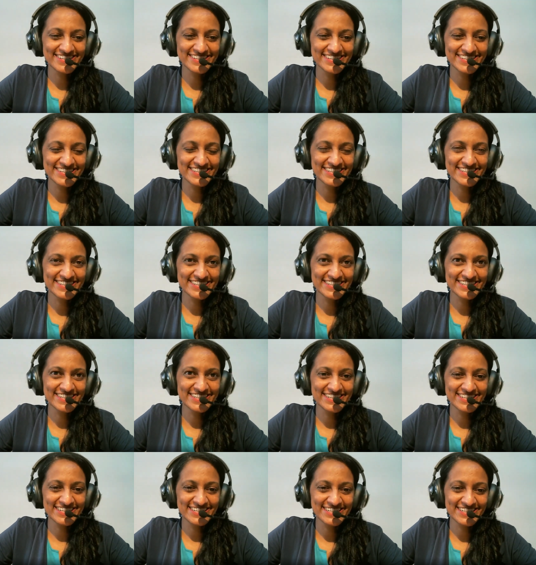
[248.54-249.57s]

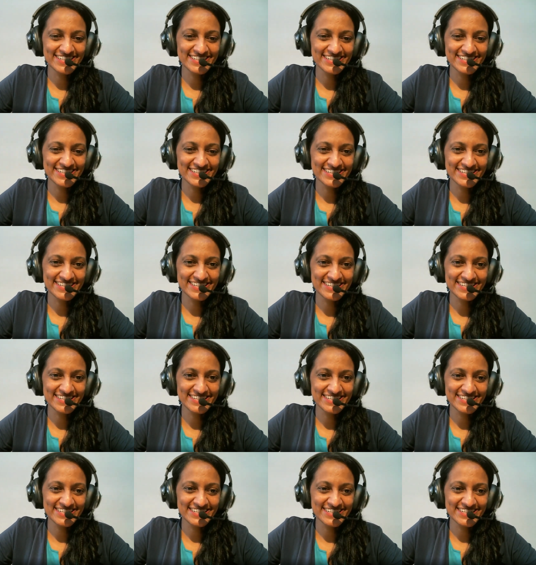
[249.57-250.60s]

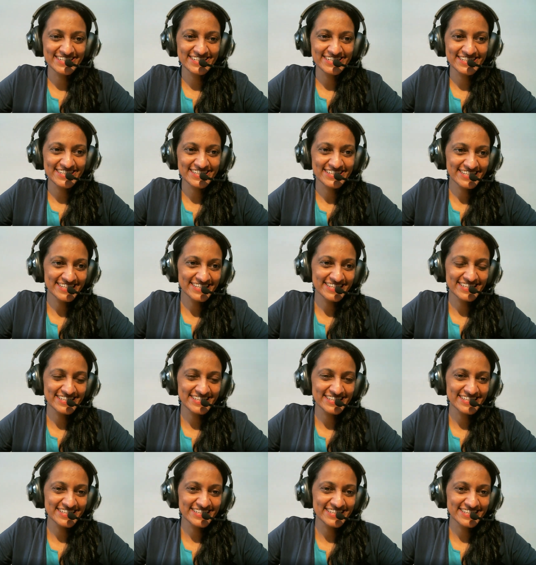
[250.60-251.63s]

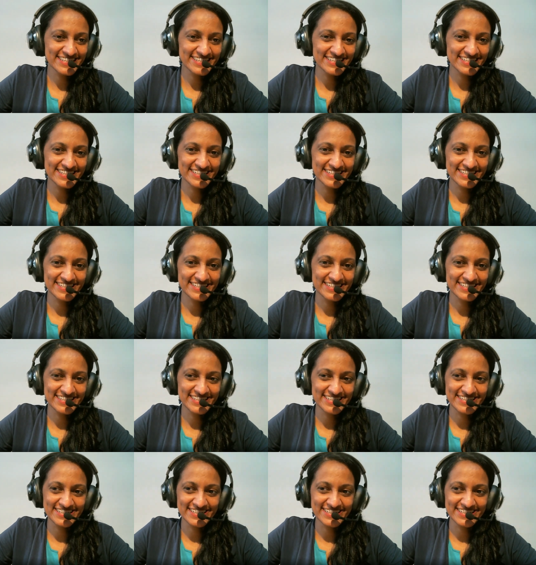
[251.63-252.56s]
No one is speaking in this clip.